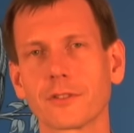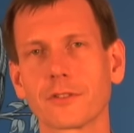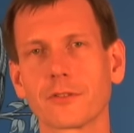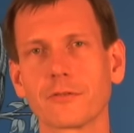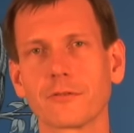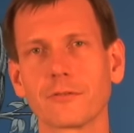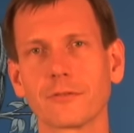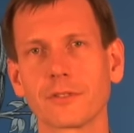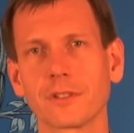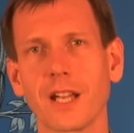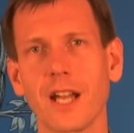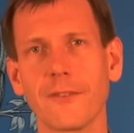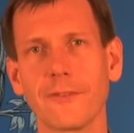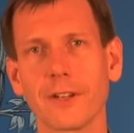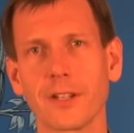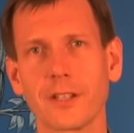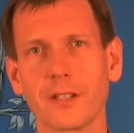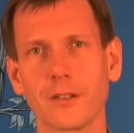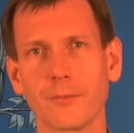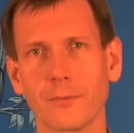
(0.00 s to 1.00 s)
to
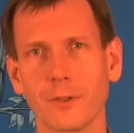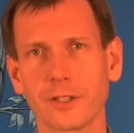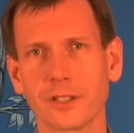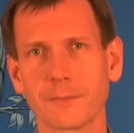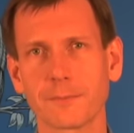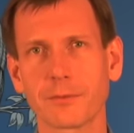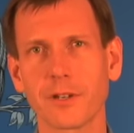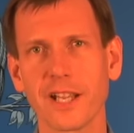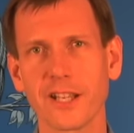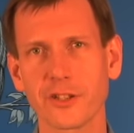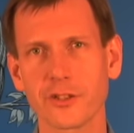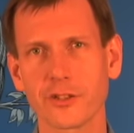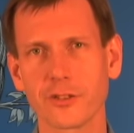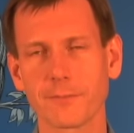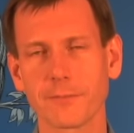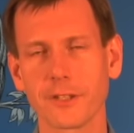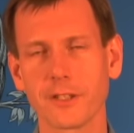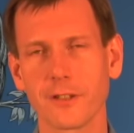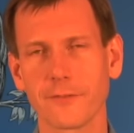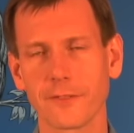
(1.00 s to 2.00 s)
govern what the price
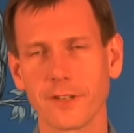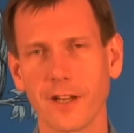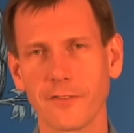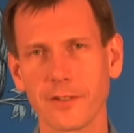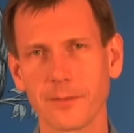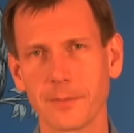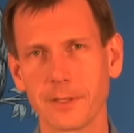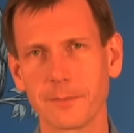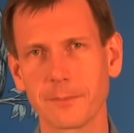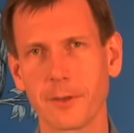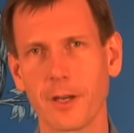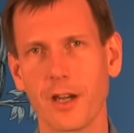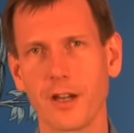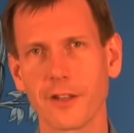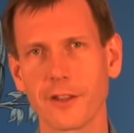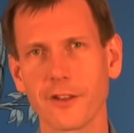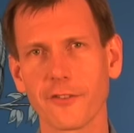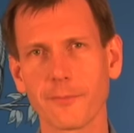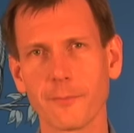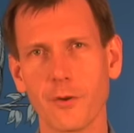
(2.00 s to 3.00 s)
should be of government
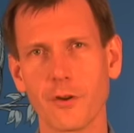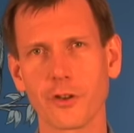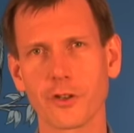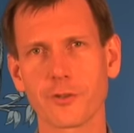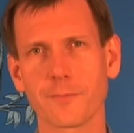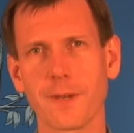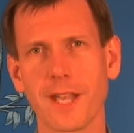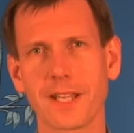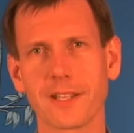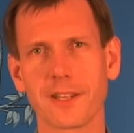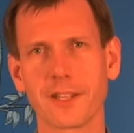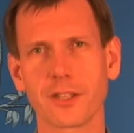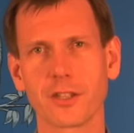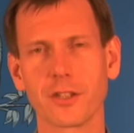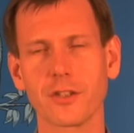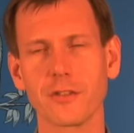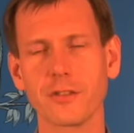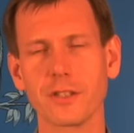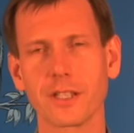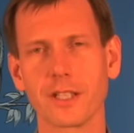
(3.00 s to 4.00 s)
bonds, of mortgage-backed
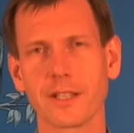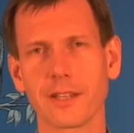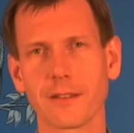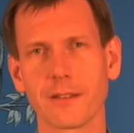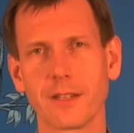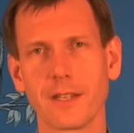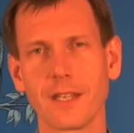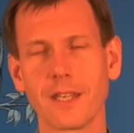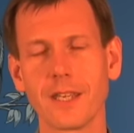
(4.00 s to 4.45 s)
securities?